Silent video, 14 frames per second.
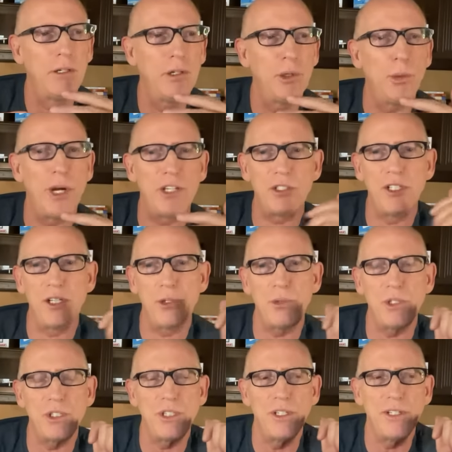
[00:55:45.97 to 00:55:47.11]
who has an
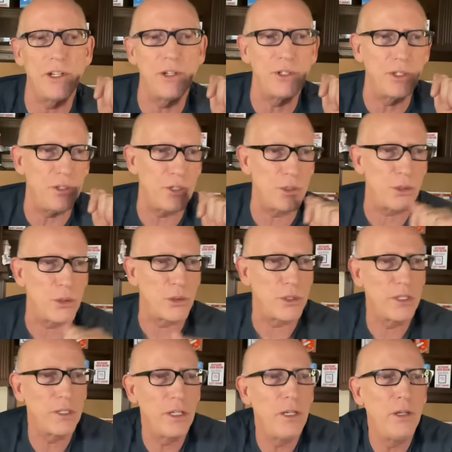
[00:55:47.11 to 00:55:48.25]
interest in telling you the
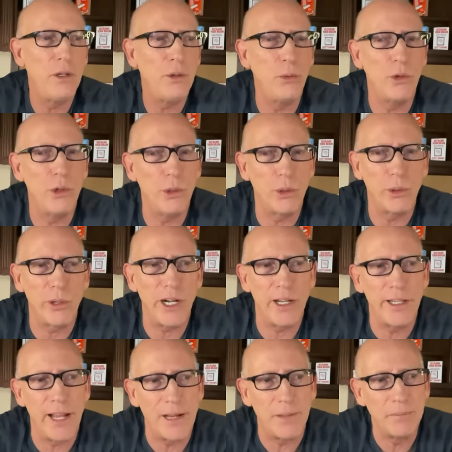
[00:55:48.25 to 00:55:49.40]
truth. Would you agree on
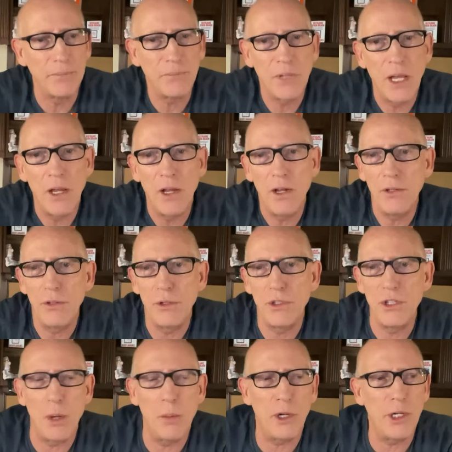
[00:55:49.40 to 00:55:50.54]
that? There's
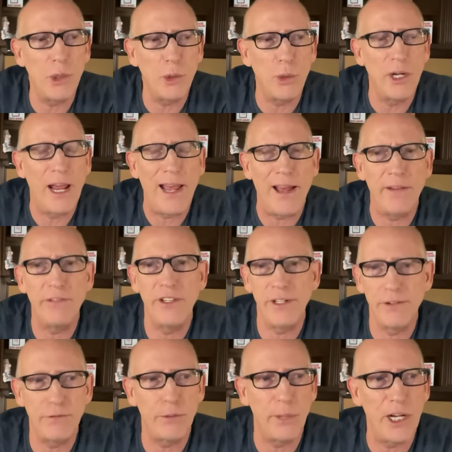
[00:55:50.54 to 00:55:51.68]
nobody who would have the
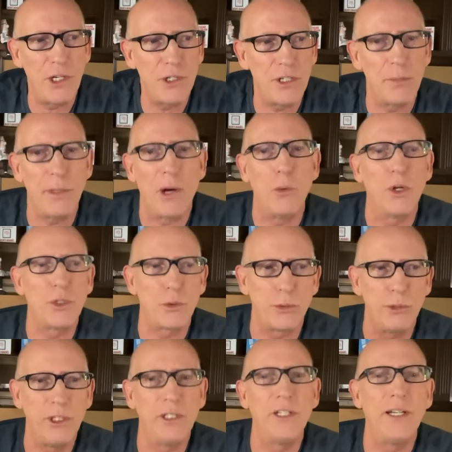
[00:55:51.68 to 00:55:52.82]
information about what's
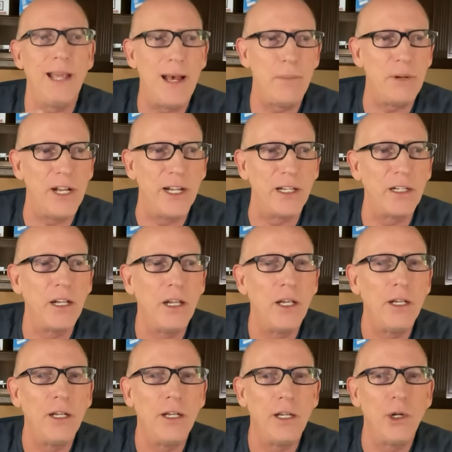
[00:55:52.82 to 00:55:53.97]
really happening
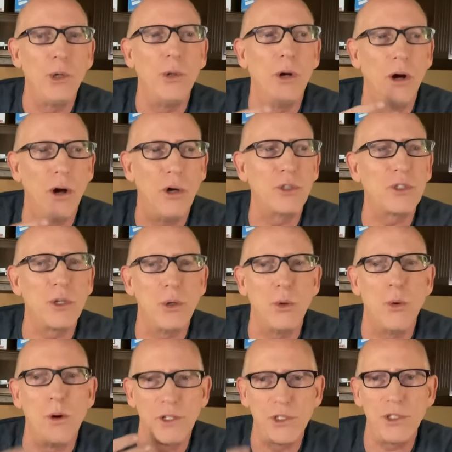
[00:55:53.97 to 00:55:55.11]
who also
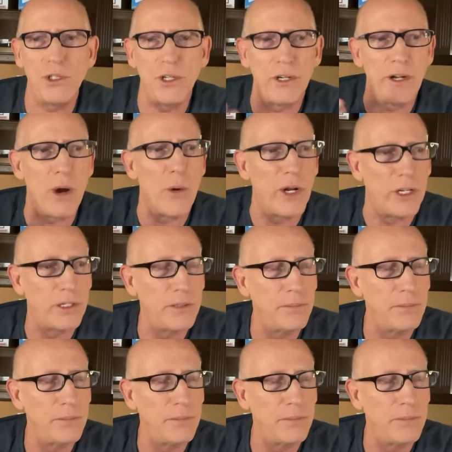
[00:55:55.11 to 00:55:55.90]
wants you to know it